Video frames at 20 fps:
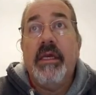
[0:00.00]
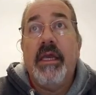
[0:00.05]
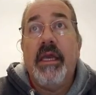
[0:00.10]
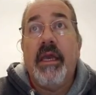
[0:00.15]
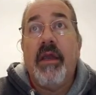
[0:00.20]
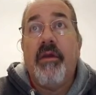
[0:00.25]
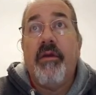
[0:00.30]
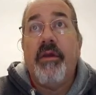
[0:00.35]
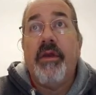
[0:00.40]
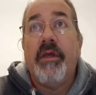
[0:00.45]

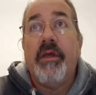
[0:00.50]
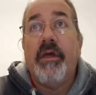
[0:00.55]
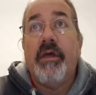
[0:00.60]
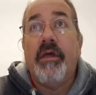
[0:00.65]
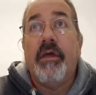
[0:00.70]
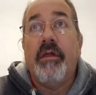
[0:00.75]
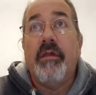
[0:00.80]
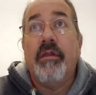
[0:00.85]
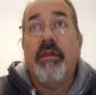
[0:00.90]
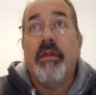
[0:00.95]

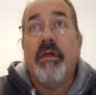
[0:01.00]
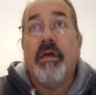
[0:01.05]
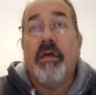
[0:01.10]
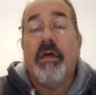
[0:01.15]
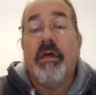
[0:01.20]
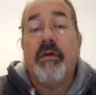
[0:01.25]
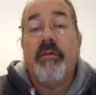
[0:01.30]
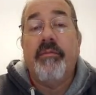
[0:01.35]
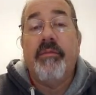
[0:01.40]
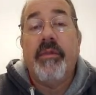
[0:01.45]
area
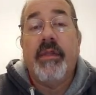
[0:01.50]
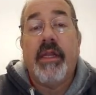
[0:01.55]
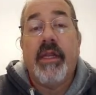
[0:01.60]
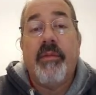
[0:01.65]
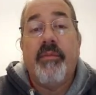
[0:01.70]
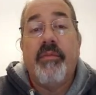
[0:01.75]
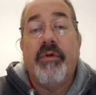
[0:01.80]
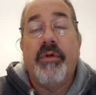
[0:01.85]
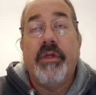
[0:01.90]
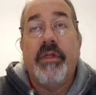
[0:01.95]
that
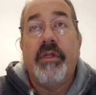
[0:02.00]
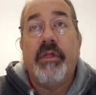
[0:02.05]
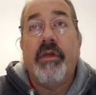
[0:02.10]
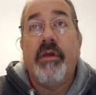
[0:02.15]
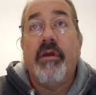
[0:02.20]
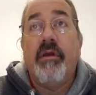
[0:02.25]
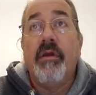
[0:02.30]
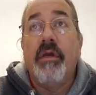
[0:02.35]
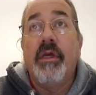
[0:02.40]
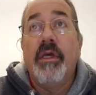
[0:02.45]
I put in
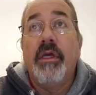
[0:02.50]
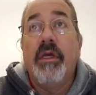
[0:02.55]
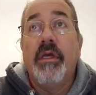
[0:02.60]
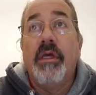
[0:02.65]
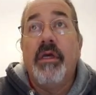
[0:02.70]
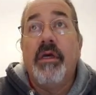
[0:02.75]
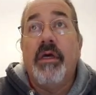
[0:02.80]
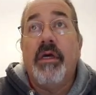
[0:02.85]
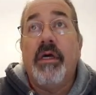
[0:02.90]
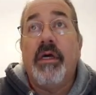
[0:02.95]
there,
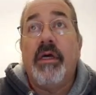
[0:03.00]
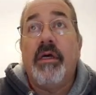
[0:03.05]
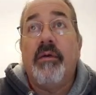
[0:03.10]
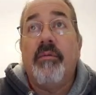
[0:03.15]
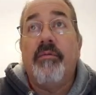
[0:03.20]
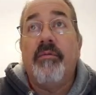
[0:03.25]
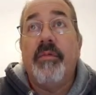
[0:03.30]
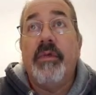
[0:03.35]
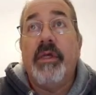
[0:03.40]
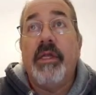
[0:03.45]

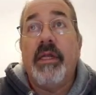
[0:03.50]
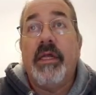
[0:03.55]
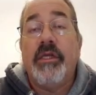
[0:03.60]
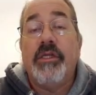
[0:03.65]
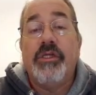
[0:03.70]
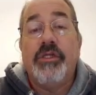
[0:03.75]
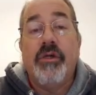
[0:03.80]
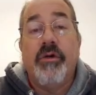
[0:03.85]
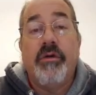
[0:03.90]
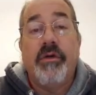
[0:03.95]
and I
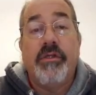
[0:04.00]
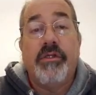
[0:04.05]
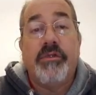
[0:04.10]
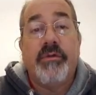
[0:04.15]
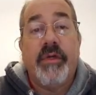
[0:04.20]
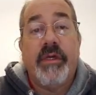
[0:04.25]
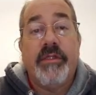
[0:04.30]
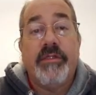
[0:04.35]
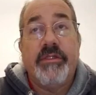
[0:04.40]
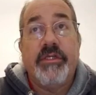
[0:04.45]
showed a
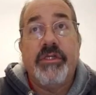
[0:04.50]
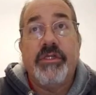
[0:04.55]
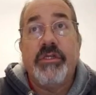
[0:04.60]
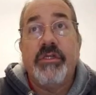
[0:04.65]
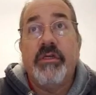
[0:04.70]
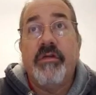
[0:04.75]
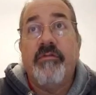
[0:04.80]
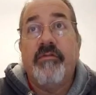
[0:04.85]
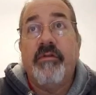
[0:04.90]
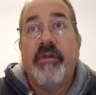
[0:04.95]

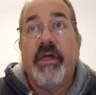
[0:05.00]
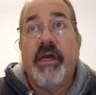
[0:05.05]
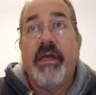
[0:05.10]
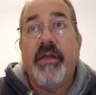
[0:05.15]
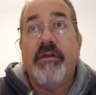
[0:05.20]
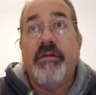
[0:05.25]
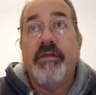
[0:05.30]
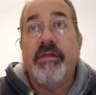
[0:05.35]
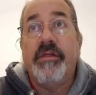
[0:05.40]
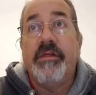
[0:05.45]
transition of
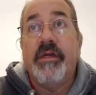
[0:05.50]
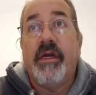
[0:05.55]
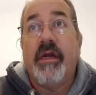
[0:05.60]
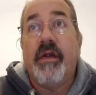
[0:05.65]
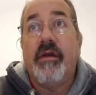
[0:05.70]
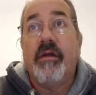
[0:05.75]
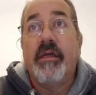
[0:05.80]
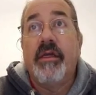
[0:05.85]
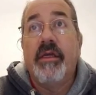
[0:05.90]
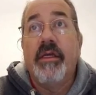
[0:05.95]
light to
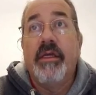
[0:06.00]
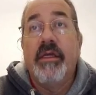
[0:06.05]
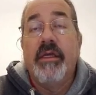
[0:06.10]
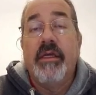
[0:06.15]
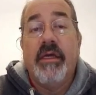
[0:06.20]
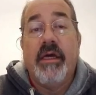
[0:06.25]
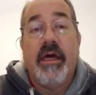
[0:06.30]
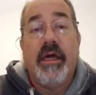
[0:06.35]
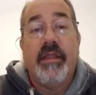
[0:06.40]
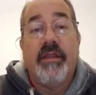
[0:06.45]
dark
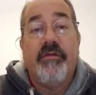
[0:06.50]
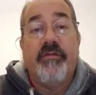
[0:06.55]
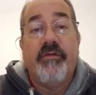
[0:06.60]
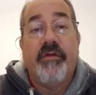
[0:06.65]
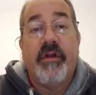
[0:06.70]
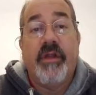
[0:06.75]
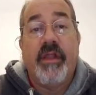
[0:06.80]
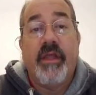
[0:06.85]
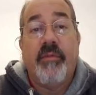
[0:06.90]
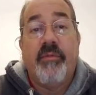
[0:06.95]
on the
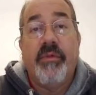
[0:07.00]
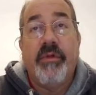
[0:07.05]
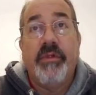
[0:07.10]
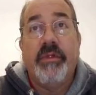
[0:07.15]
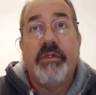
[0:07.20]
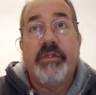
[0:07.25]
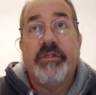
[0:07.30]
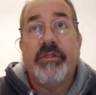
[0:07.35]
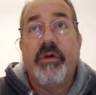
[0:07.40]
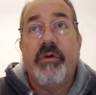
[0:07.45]
front of that
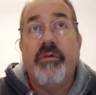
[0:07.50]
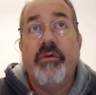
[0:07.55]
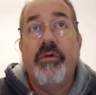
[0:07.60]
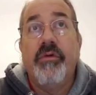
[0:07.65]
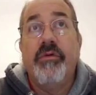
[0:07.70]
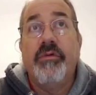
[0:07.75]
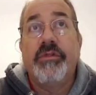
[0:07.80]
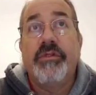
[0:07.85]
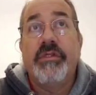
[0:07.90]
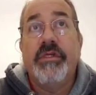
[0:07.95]
building. So
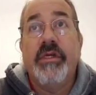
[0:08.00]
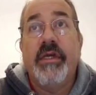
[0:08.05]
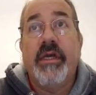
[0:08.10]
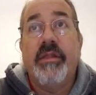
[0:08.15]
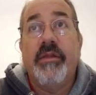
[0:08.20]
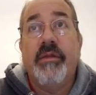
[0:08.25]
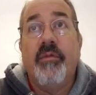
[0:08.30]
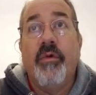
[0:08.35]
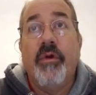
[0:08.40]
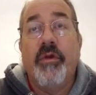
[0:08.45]
you'll see
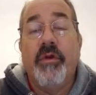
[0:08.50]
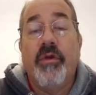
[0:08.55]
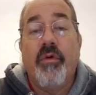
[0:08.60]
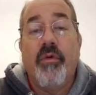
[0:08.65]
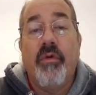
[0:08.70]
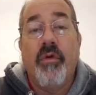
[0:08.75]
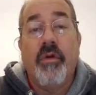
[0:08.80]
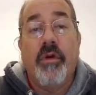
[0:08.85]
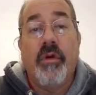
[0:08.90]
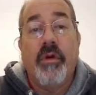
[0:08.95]
on the one
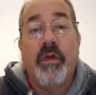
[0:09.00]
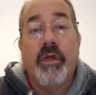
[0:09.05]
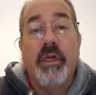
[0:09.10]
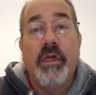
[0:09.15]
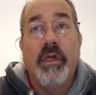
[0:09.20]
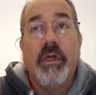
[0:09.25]
corner